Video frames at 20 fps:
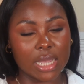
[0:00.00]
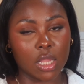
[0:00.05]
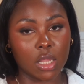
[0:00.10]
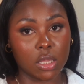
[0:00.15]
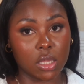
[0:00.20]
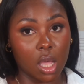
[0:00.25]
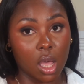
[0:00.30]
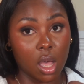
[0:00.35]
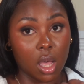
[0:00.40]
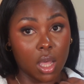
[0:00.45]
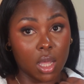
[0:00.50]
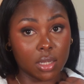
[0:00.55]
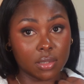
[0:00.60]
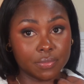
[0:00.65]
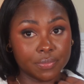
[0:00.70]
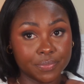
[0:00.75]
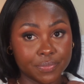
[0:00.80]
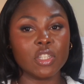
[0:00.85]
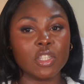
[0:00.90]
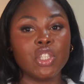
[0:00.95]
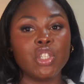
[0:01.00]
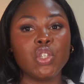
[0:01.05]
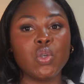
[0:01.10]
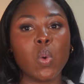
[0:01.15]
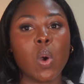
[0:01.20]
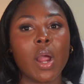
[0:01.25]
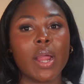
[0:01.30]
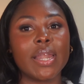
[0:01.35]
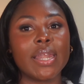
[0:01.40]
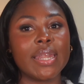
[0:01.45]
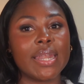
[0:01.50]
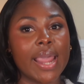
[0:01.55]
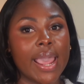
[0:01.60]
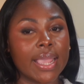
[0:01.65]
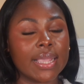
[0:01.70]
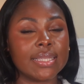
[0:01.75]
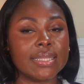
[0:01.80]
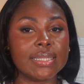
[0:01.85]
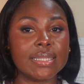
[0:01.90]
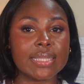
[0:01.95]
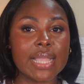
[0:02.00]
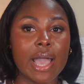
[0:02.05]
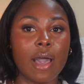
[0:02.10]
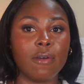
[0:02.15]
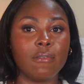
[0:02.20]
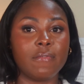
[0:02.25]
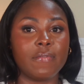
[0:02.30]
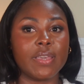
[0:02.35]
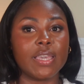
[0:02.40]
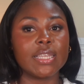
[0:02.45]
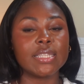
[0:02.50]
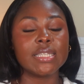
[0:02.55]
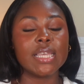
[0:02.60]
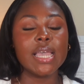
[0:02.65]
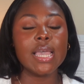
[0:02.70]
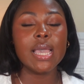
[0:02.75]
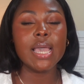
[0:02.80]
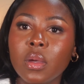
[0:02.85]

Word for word: along to our next outfit